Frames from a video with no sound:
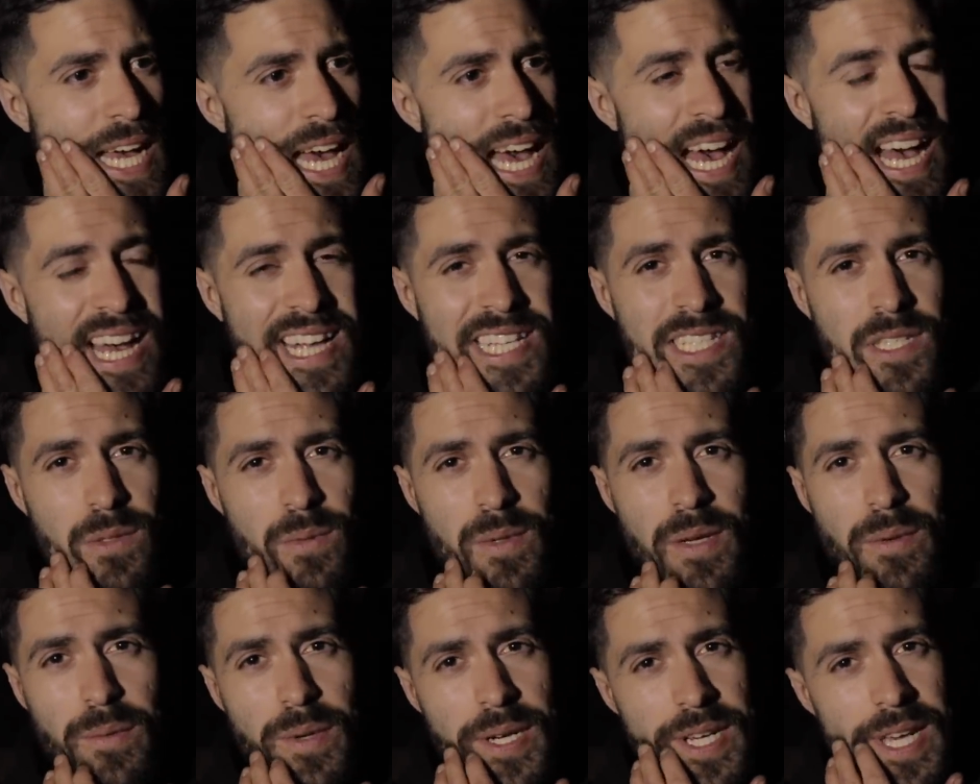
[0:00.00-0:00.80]
and
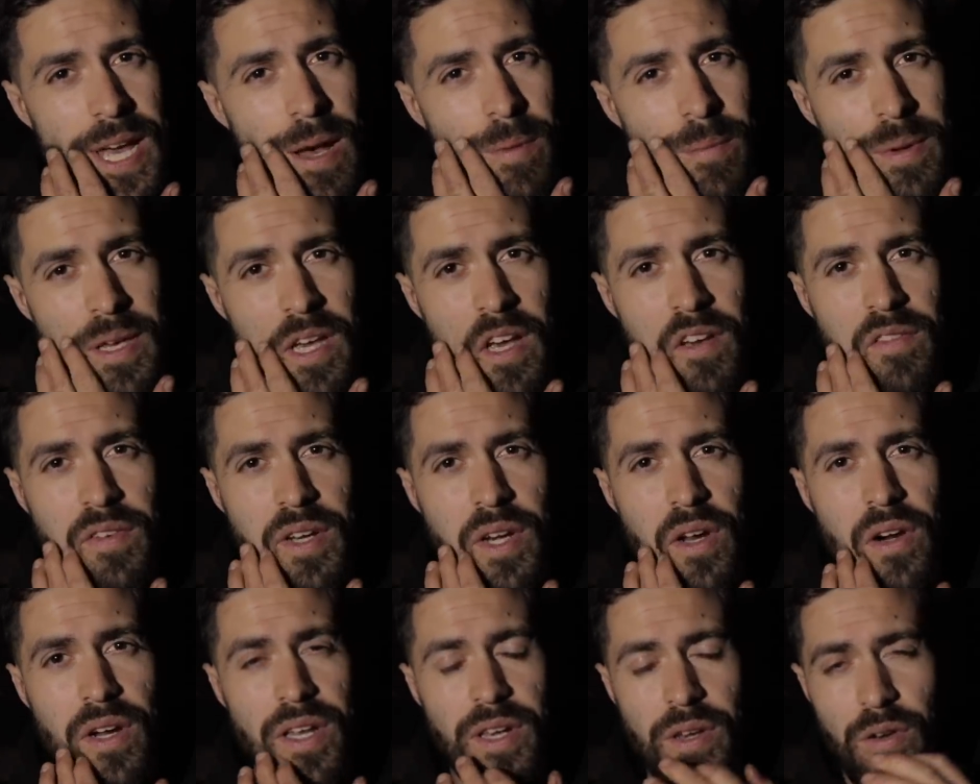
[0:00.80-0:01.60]
we were camping
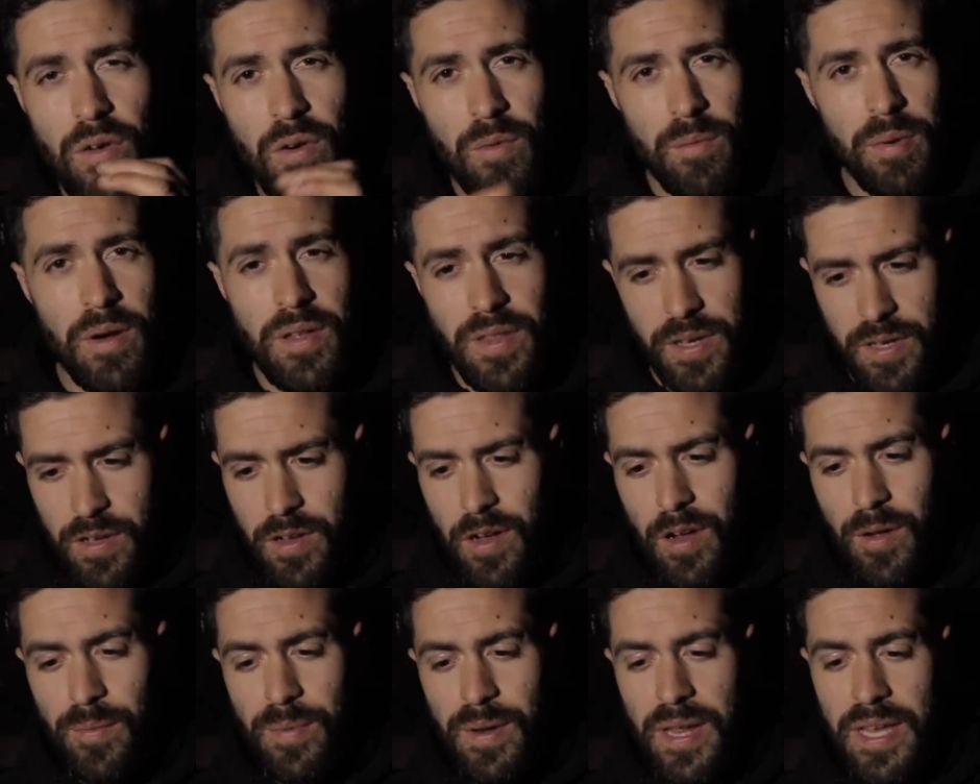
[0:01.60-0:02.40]
overnight, not by the
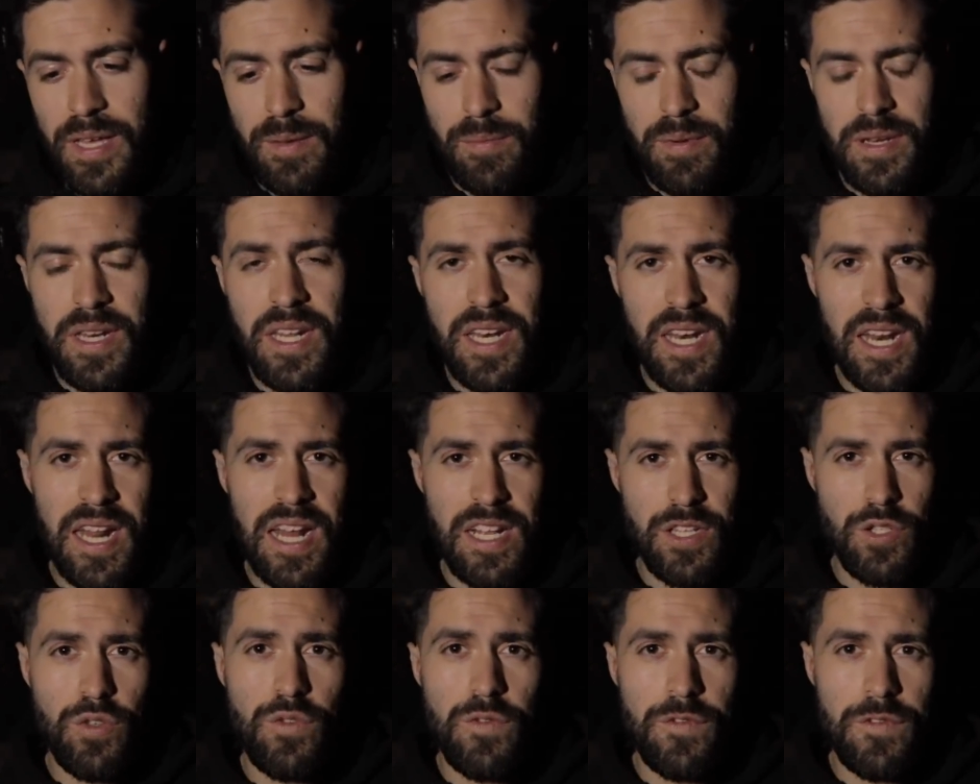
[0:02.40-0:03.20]
carp lake, but in an
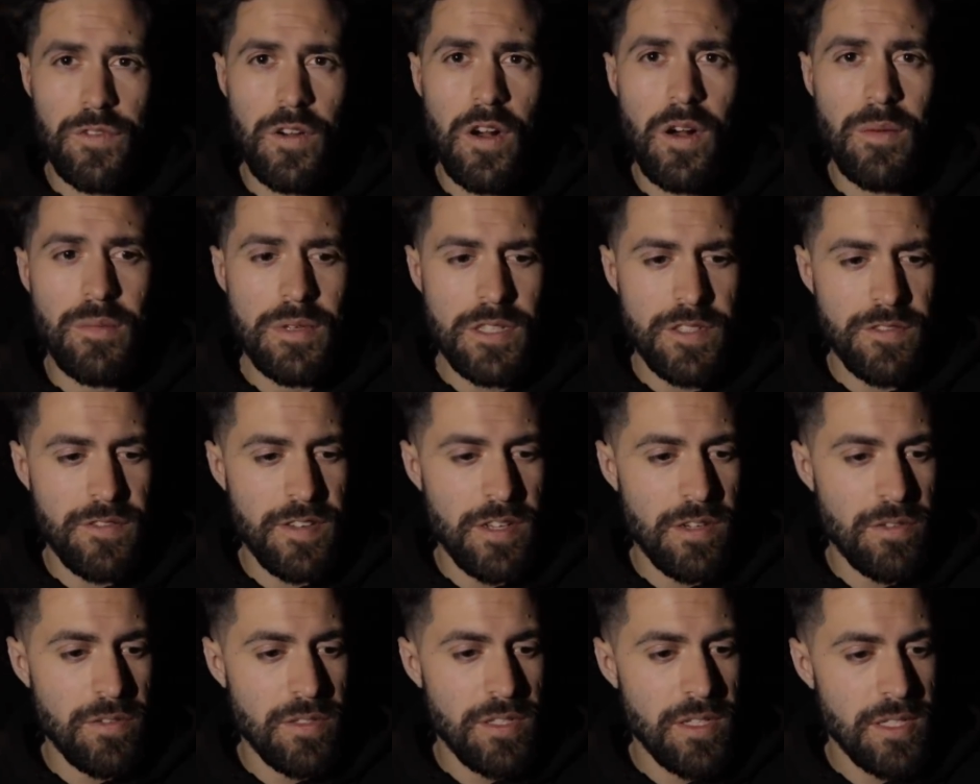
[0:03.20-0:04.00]
actual farmer's
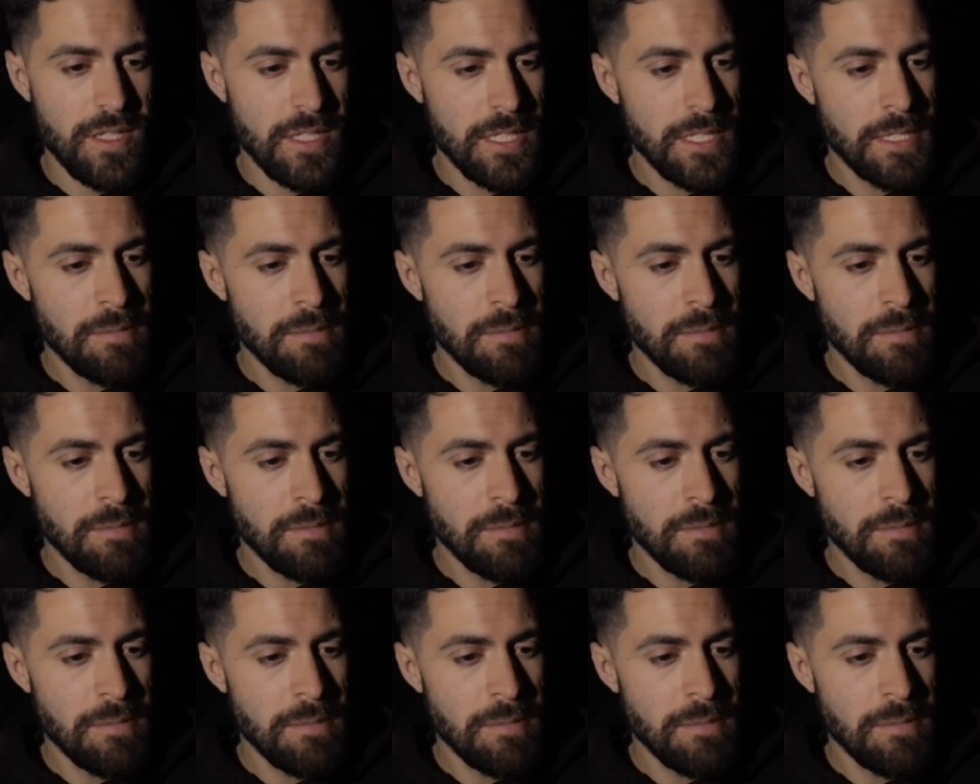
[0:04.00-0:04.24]
field.